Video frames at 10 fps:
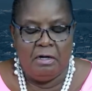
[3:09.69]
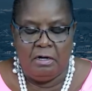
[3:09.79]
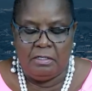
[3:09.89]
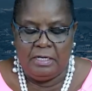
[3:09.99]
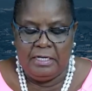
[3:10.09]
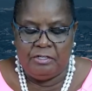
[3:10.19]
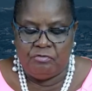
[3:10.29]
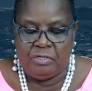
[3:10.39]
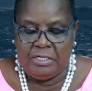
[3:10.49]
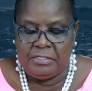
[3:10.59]
on
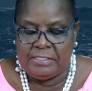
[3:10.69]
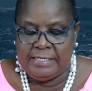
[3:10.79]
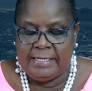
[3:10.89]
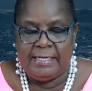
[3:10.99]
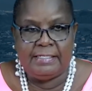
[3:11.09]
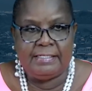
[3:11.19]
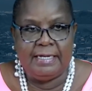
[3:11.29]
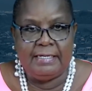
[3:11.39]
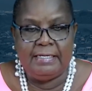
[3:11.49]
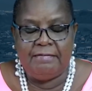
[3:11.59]
entry into St. Kitts
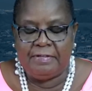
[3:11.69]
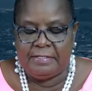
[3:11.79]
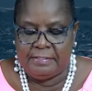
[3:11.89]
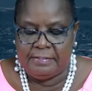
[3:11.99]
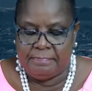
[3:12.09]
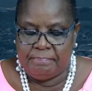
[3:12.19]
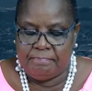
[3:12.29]
and Nevis.